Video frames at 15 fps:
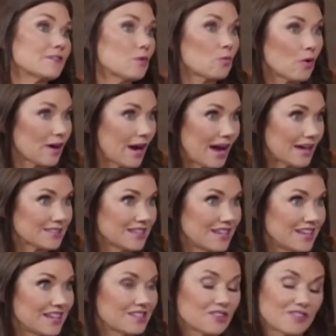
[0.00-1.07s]
of the War Act.
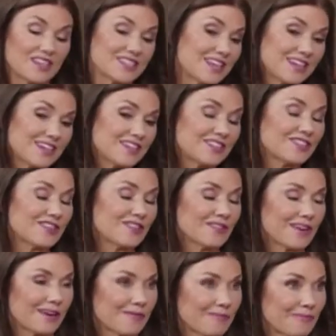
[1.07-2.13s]
So they said it couldn't show
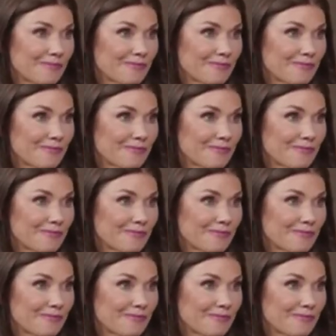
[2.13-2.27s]
there.